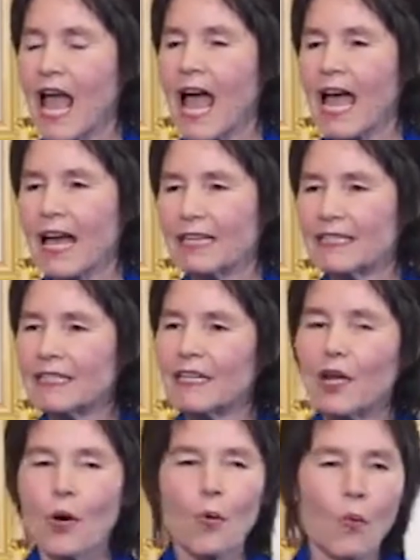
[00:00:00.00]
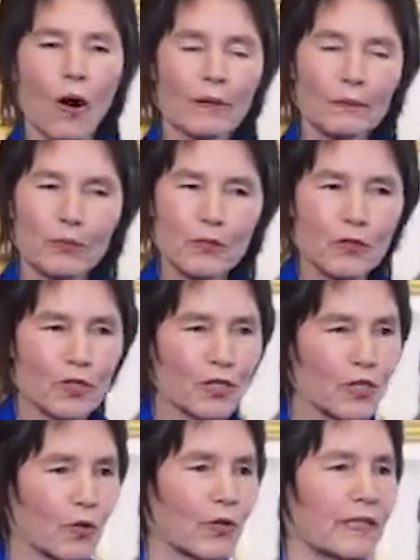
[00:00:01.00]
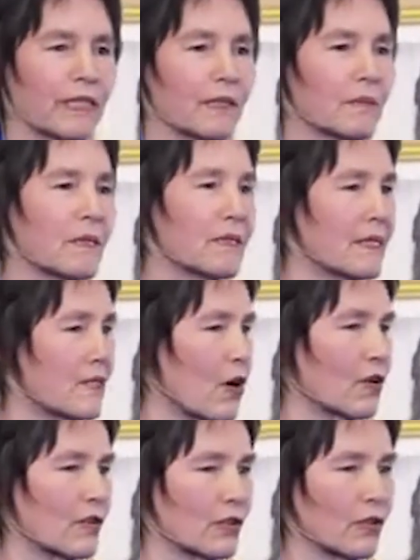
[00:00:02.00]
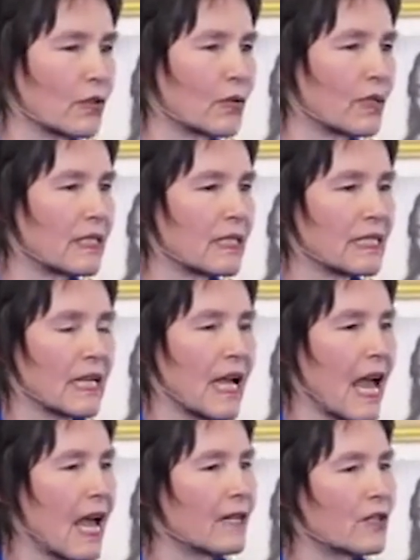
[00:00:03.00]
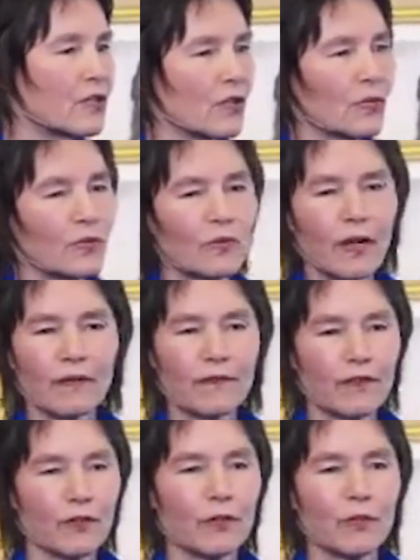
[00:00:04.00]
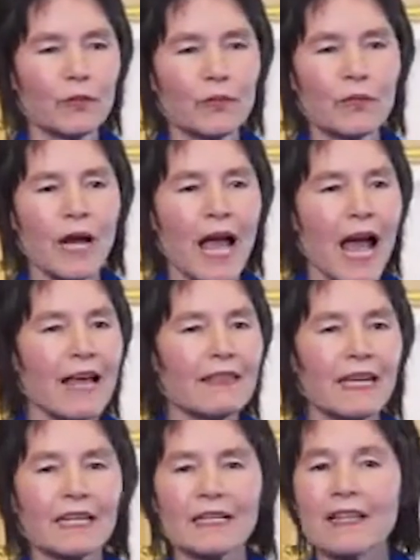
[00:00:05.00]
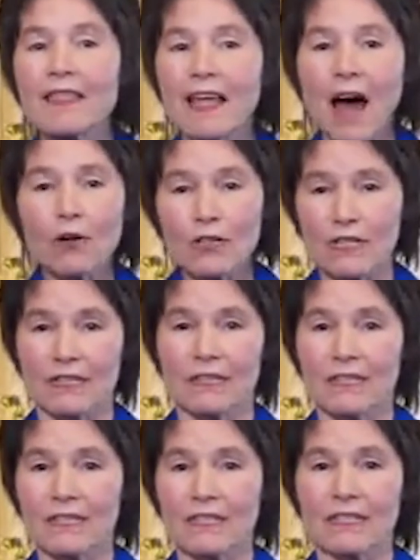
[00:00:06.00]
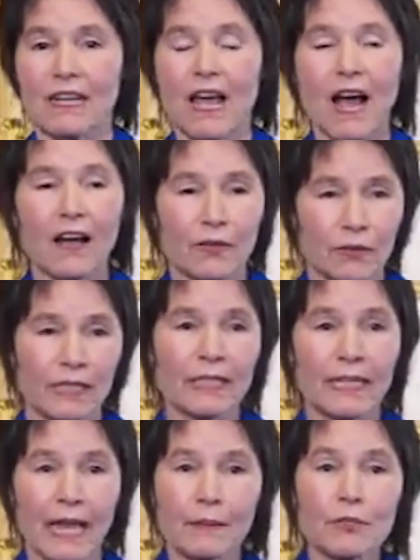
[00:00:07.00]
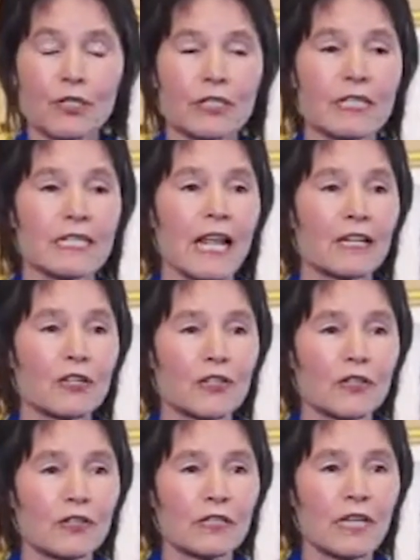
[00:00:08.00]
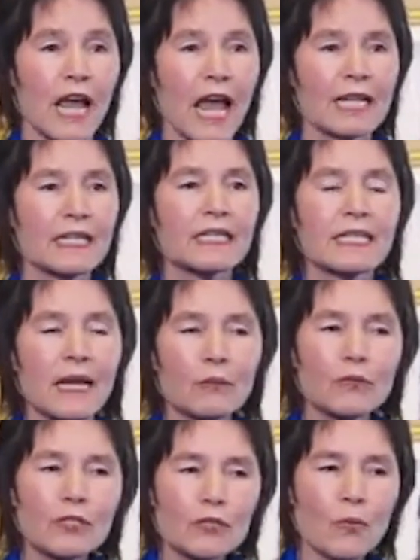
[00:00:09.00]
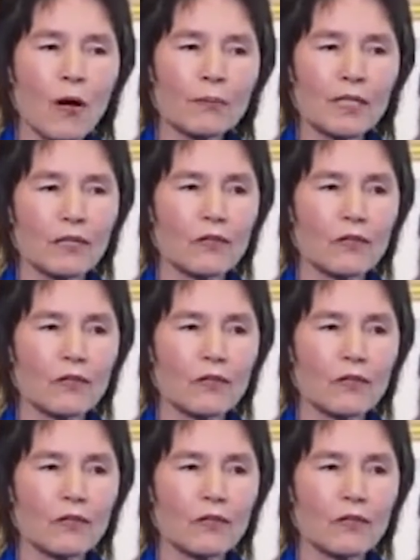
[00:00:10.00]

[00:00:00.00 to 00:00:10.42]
And one person joined him, Dr. Lewis, and soon a few, and then thousands came to his lectures. And the same with Swami